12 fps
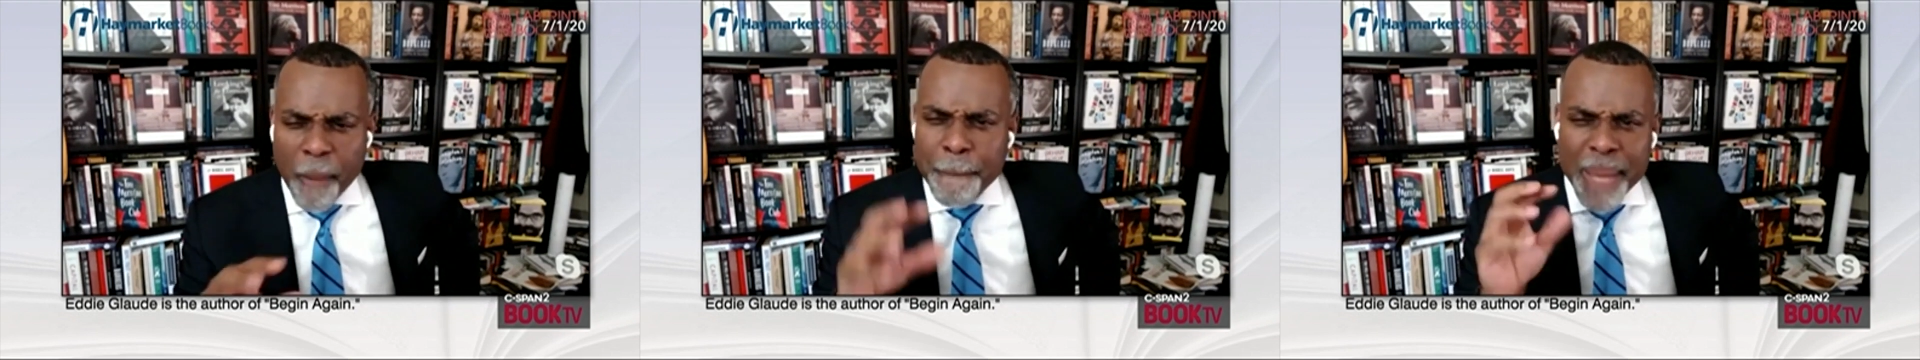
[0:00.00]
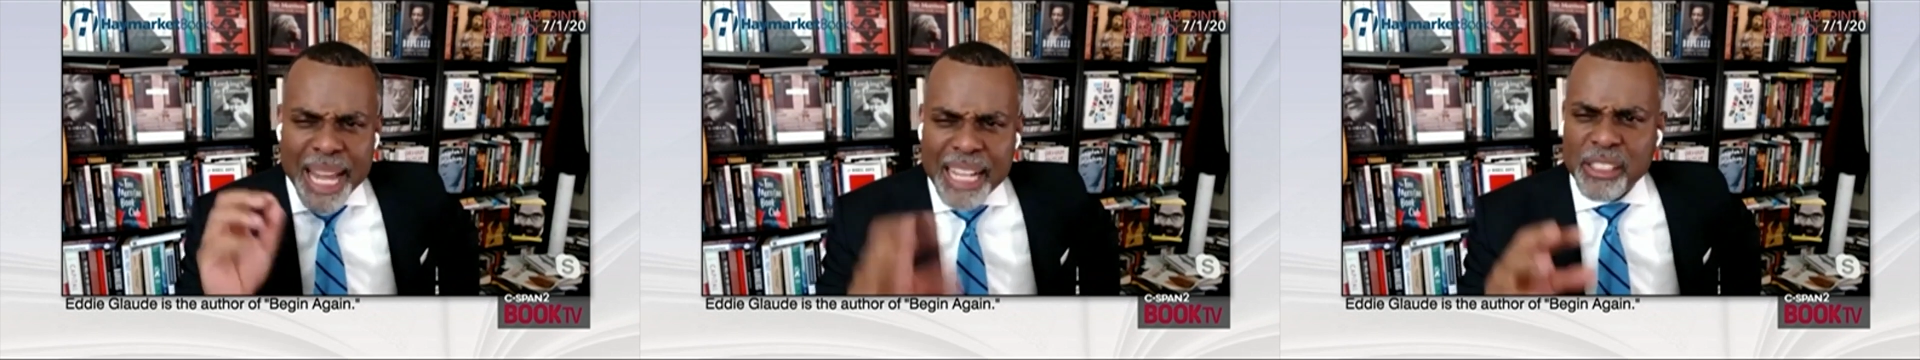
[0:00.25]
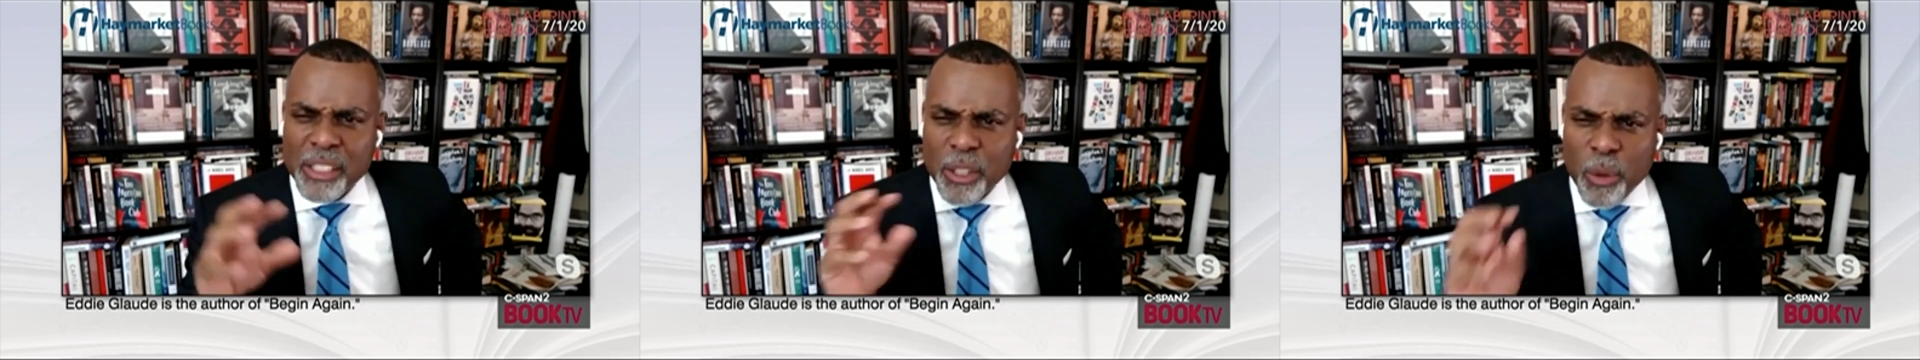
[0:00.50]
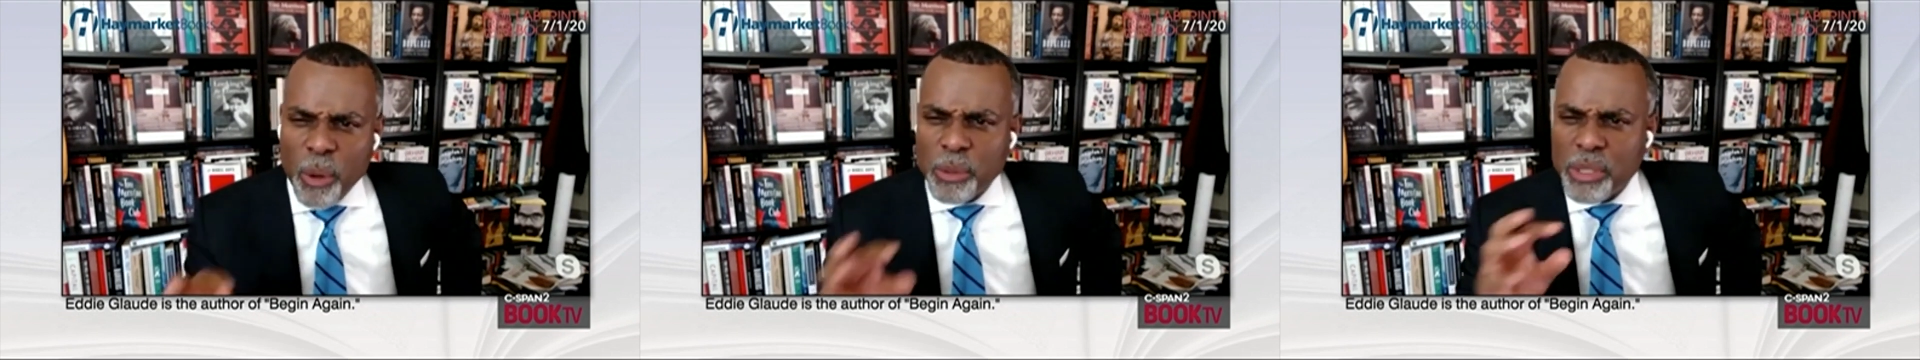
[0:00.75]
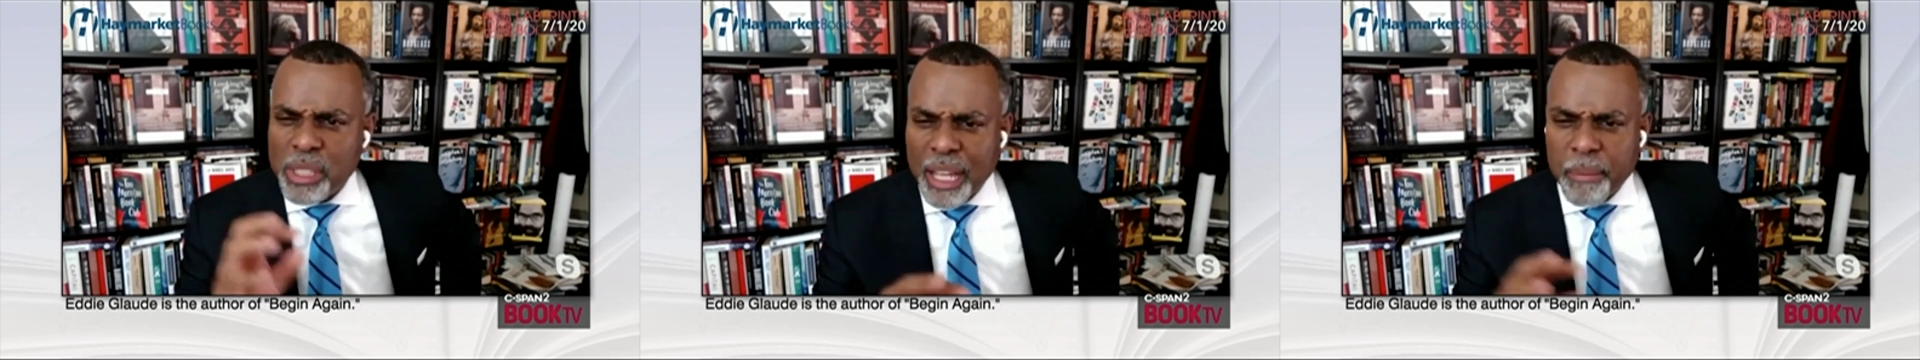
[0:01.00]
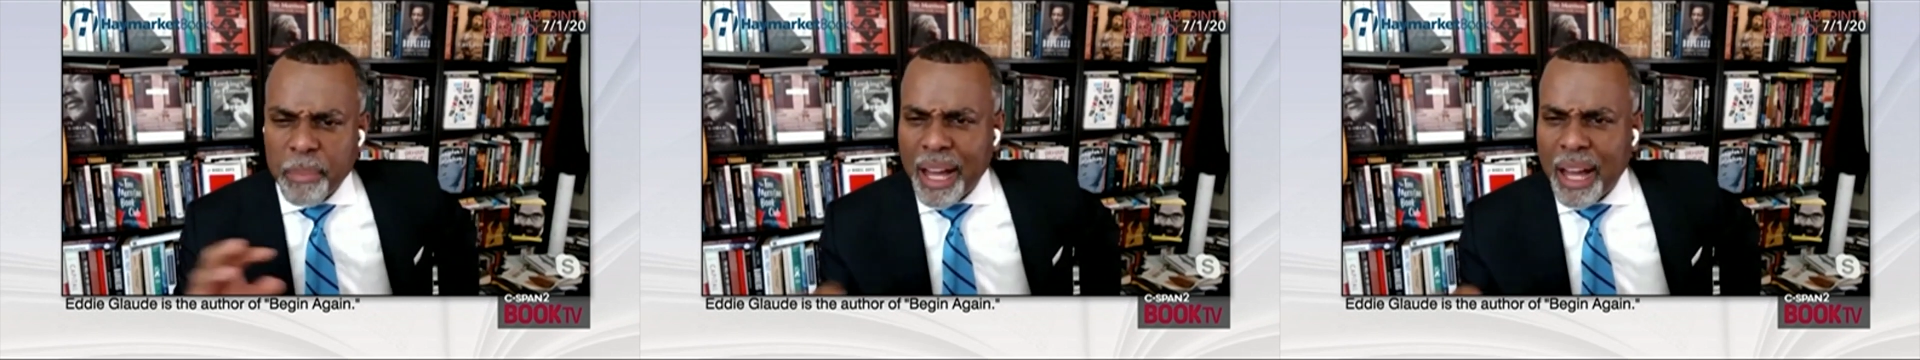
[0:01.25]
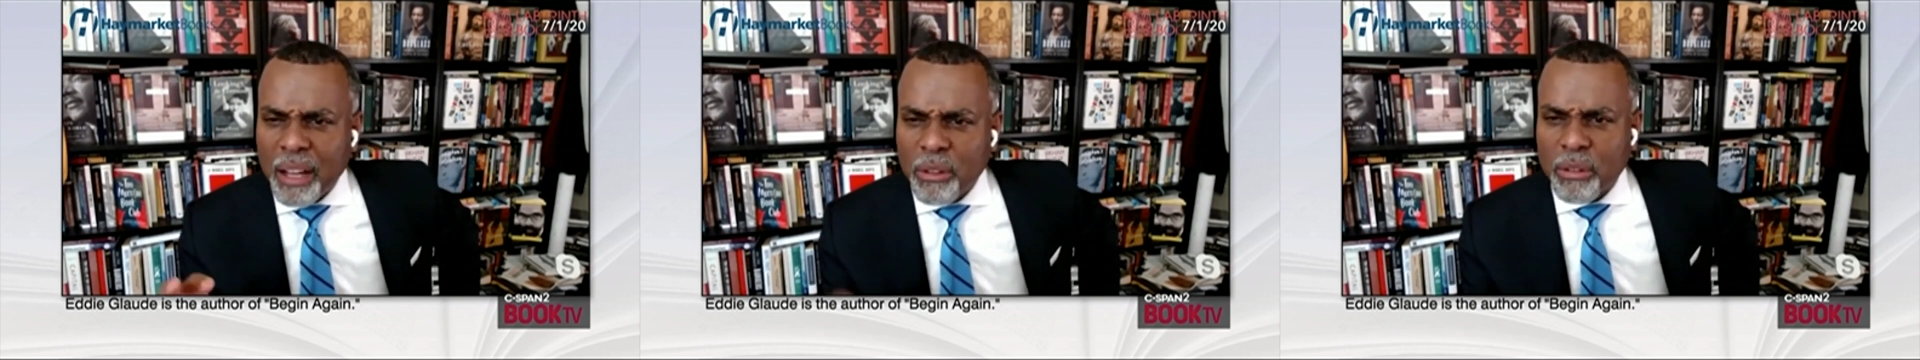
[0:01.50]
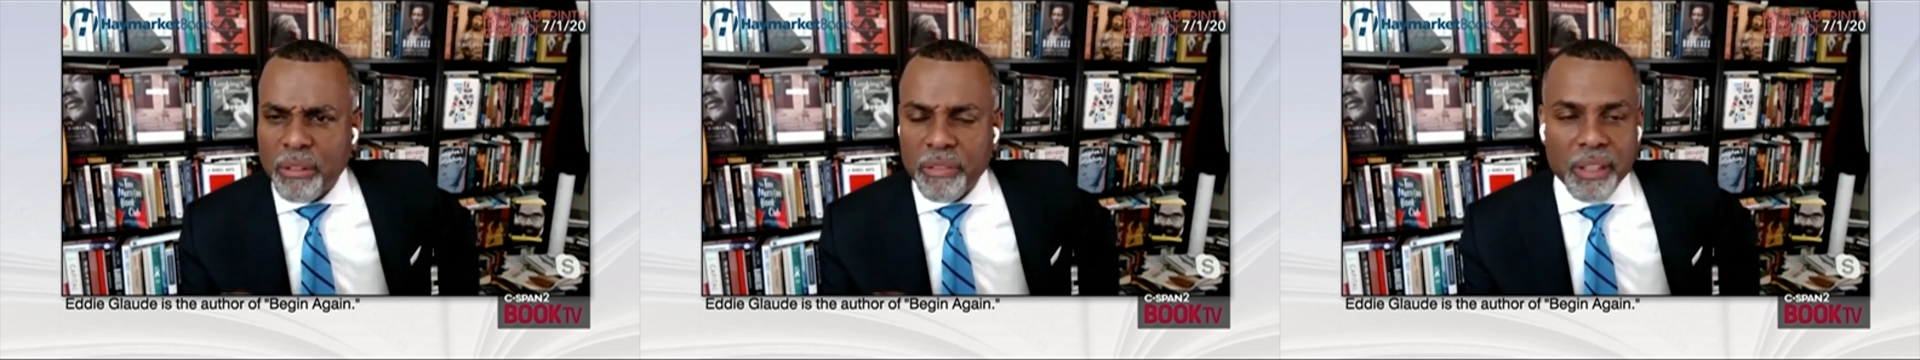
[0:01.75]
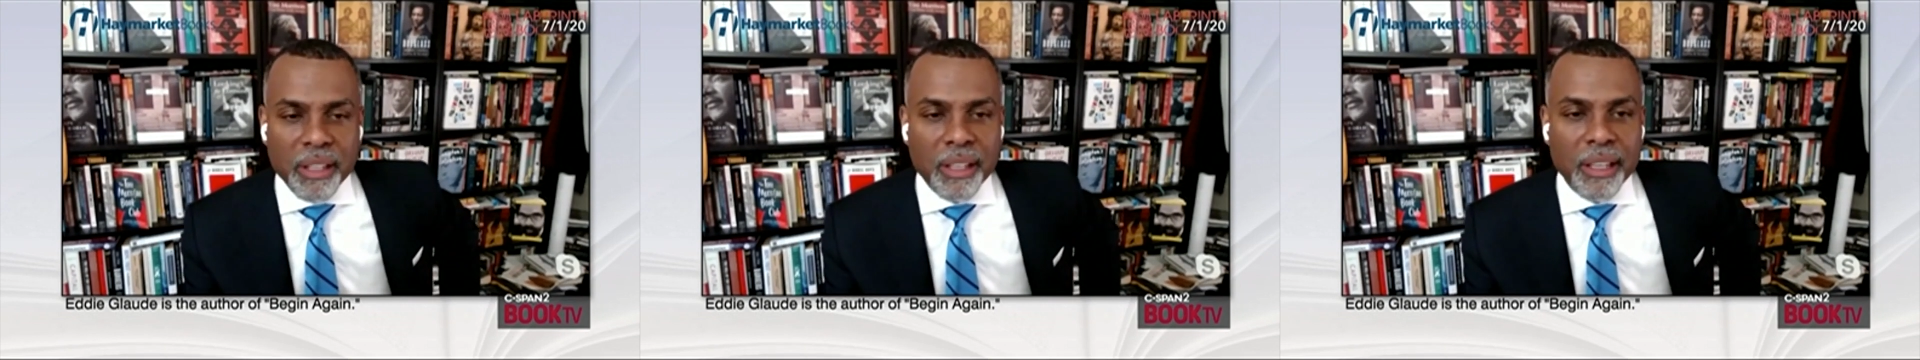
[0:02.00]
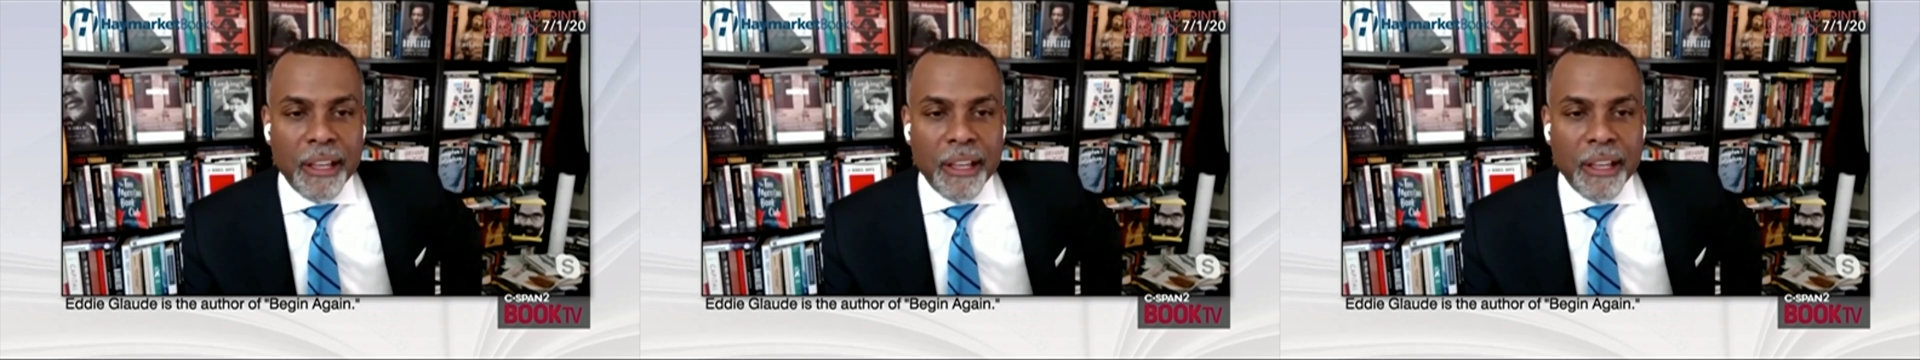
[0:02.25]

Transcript: amazing quotes in that biography.